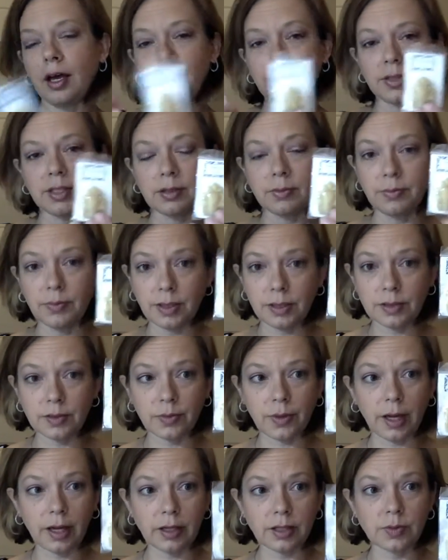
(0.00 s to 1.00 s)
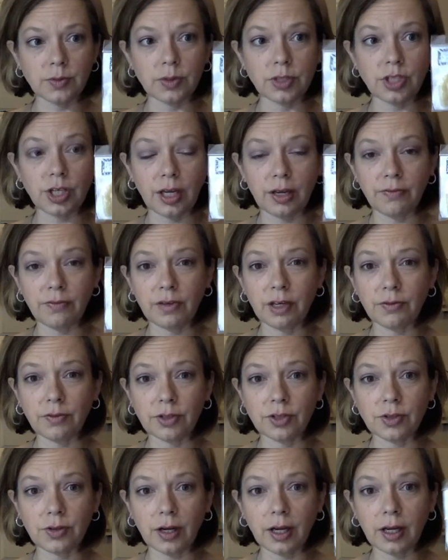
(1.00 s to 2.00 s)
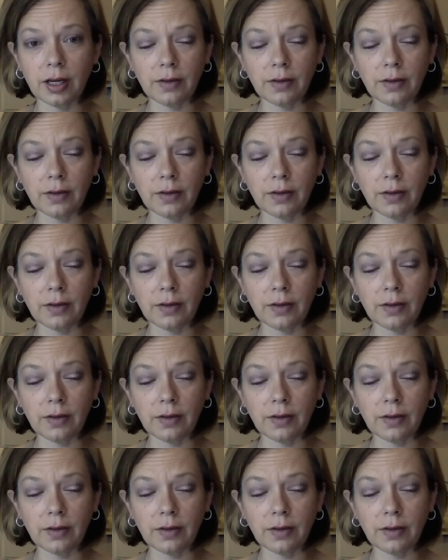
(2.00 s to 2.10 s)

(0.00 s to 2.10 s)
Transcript: Some beeswax, which I have never tried.